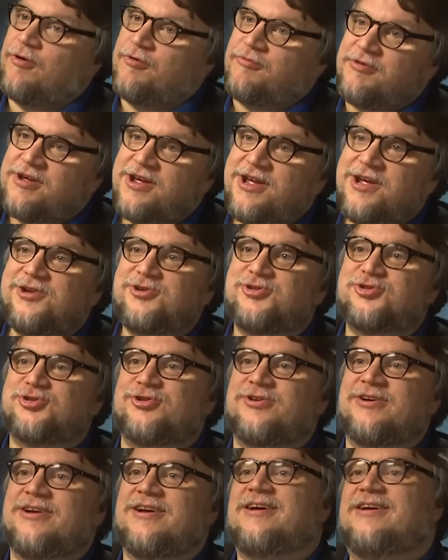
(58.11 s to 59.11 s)
riche,
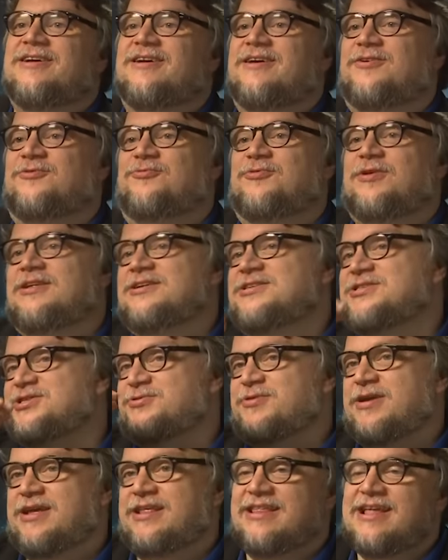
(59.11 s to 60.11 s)
is really
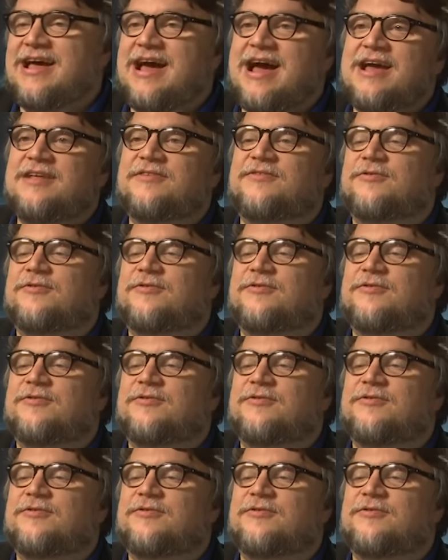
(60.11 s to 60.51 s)
straight line.